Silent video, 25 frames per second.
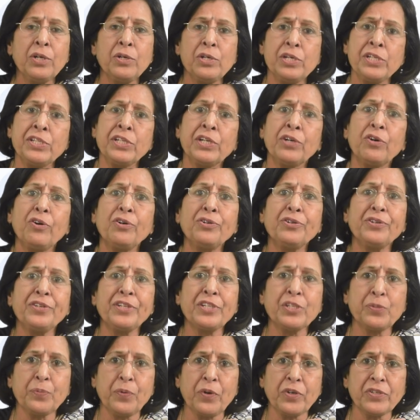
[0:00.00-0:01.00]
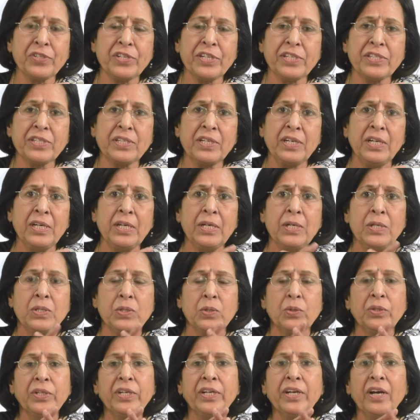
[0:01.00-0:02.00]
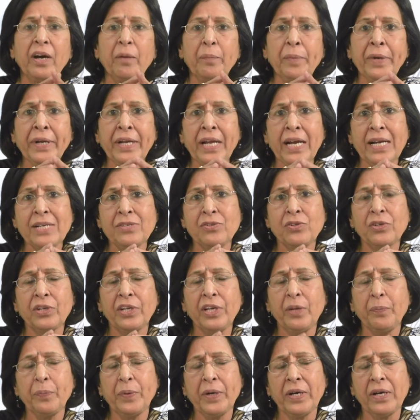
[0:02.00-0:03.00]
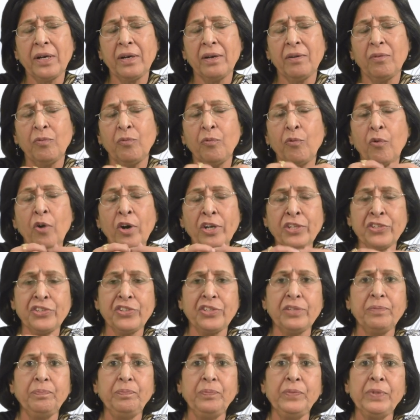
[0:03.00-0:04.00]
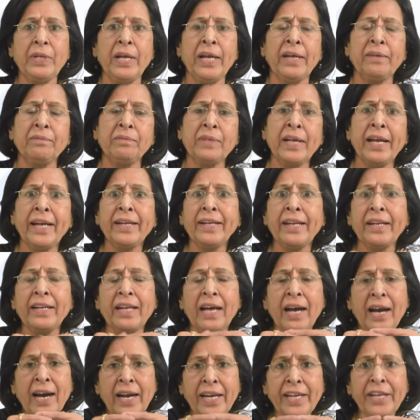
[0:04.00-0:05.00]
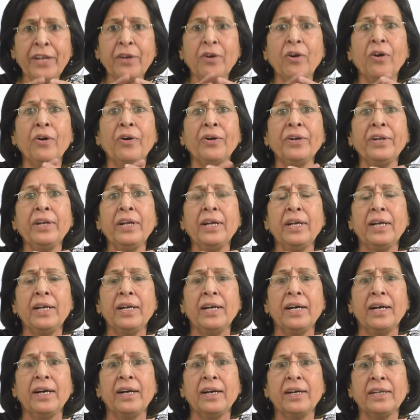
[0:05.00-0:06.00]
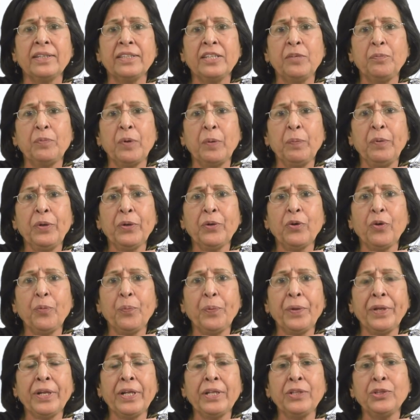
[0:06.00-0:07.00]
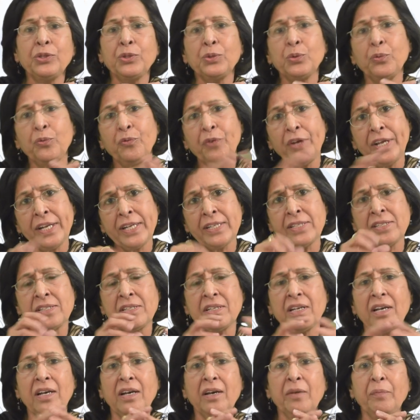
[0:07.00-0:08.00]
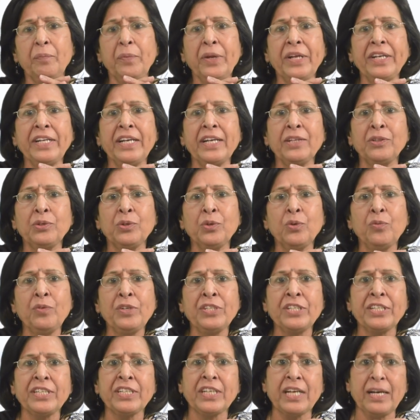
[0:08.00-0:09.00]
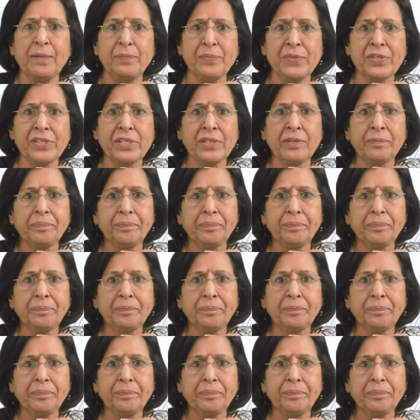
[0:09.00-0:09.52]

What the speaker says: It's a continuous process. So the government has to keep a watch and an eye on the public opinion through various media through which it comes.